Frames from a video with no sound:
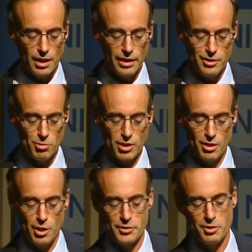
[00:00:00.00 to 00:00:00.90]
I do want
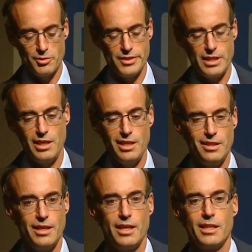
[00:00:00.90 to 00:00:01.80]
to also say
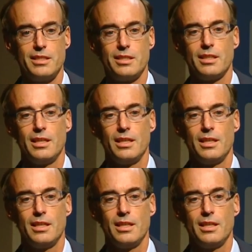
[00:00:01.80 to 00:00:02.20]
that